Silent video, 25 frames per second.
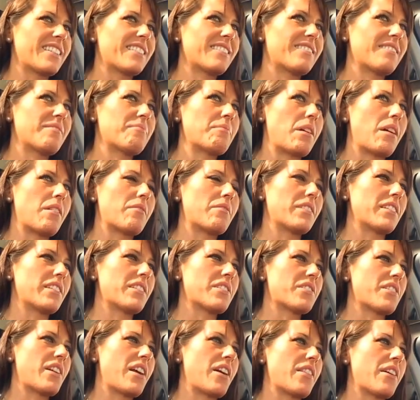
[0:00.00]
not really
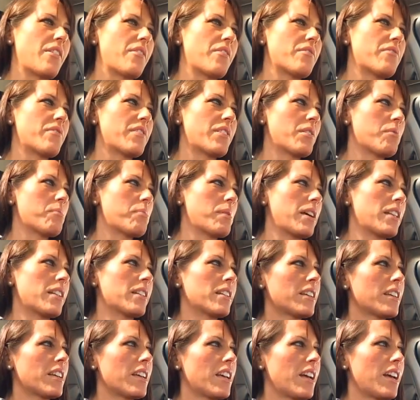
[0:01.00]
sure how that would feel, but
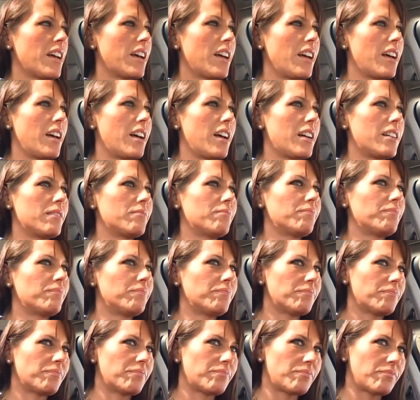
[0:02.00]

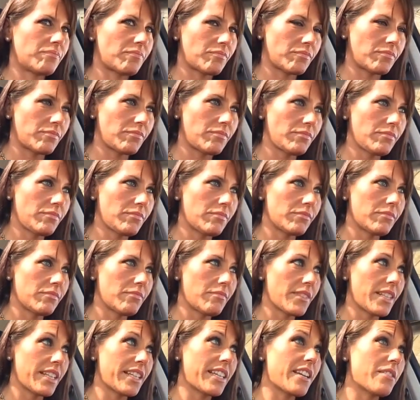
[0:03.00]

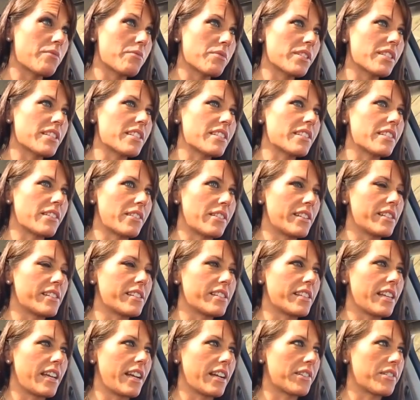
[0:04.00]
can't really
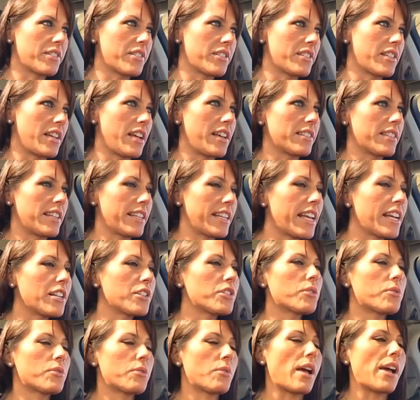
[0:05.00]
seriously exercise. I can't
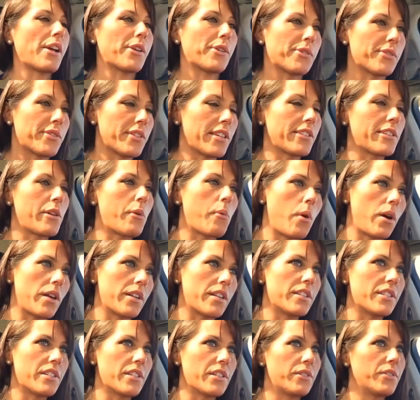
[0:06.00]
do the exercise I want
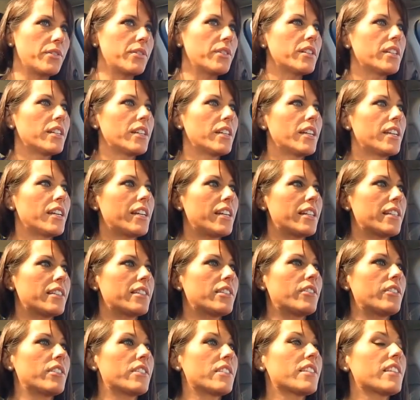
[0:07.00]
to do
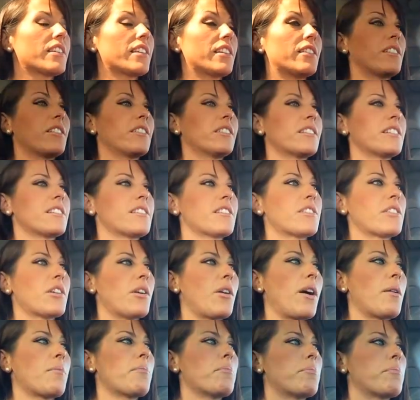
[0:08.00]
until it's healed. And so
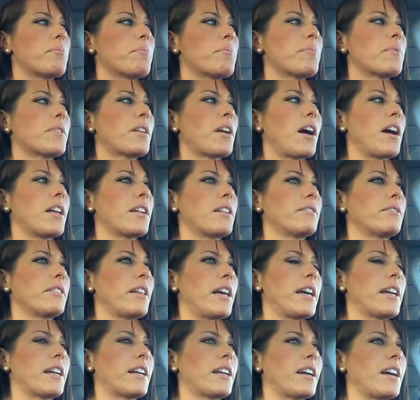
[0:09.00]
I'm kind of
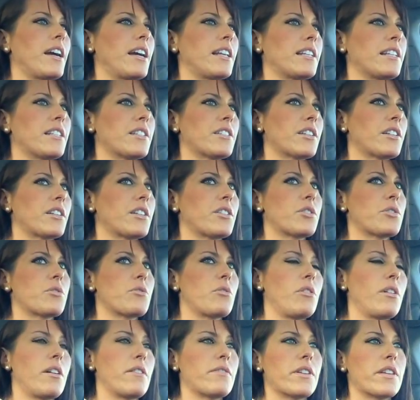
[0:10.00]
like, I need to
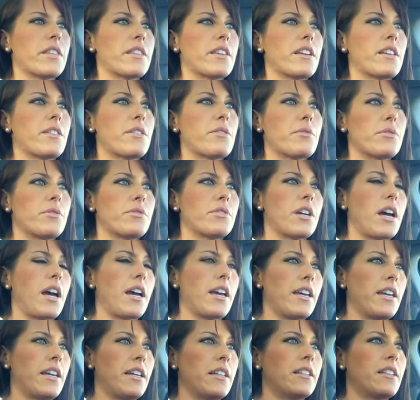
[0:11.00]
control everything through
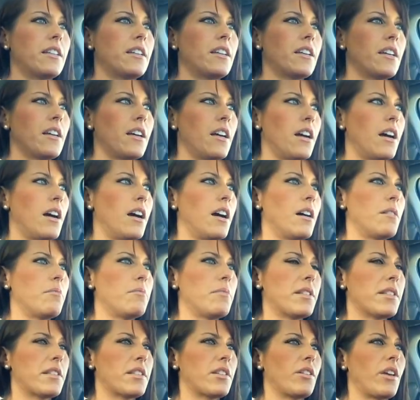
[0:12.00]
diet
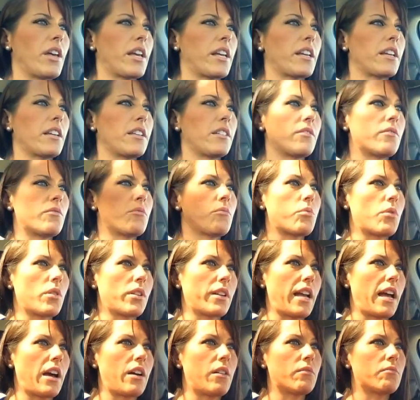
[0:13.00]
until I can
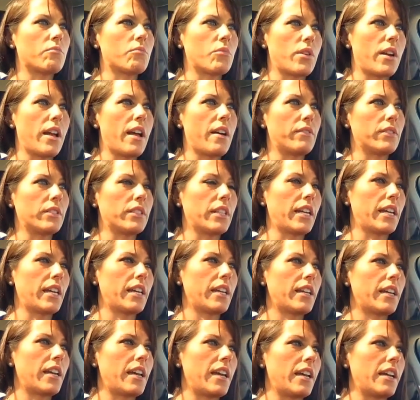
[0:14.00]
work out more
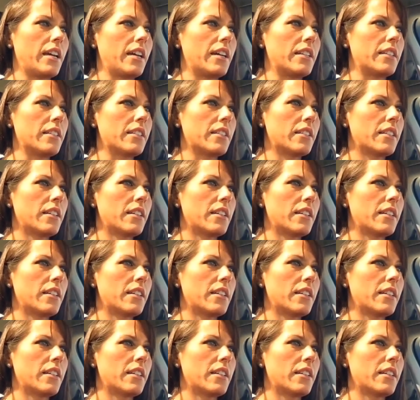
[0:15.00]
heavily. And